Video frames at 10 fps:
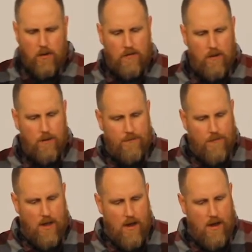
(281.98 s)
So,
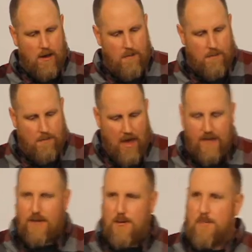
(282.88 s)

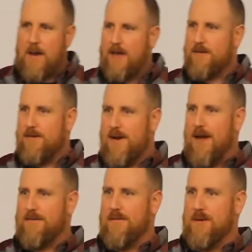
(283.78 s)
as a youth pastor,
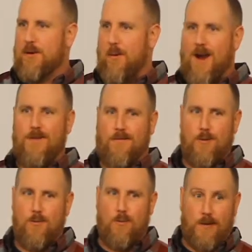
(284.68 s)
I've given quite a
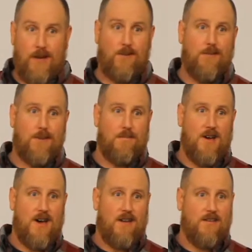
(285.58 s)
few relationship
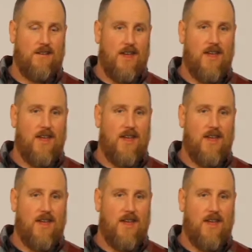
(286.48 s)
talks.